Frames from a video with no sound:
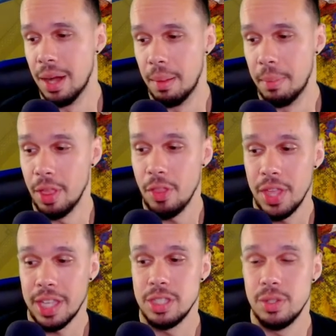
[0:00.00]
Another
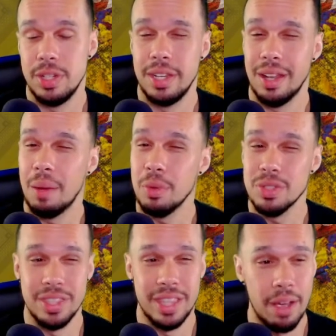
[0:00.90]
thing is you
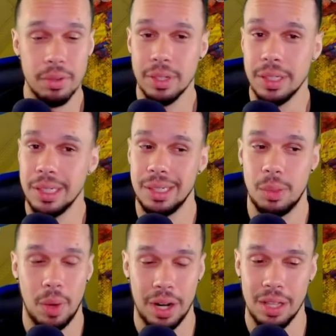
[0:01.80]
almost never
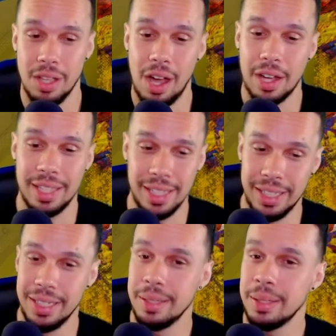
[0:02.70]
want to lock
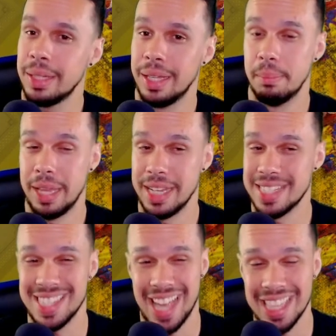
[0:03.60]
in any
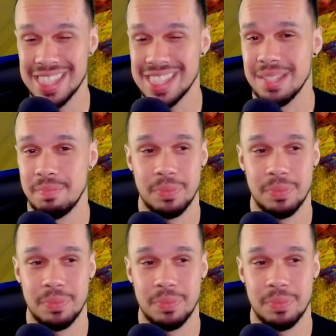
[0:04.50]
sets.